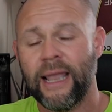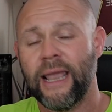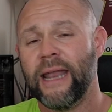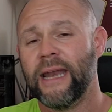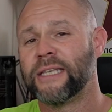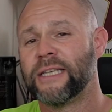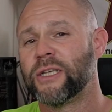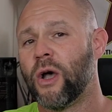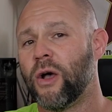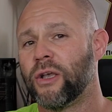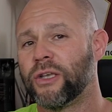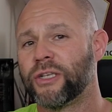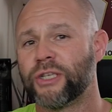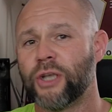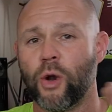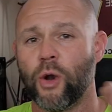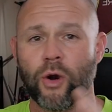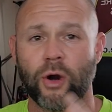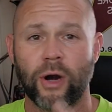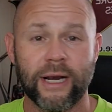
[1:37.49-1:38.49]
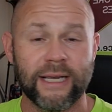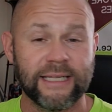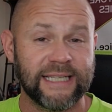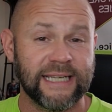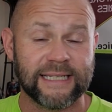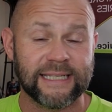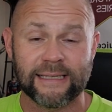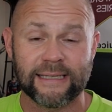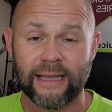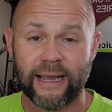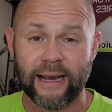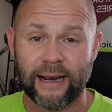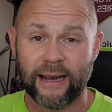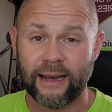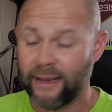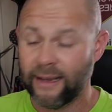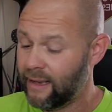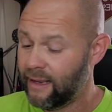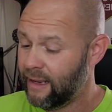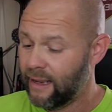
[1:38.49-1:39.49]
It is also crazy
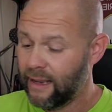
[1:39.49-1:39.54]
slick.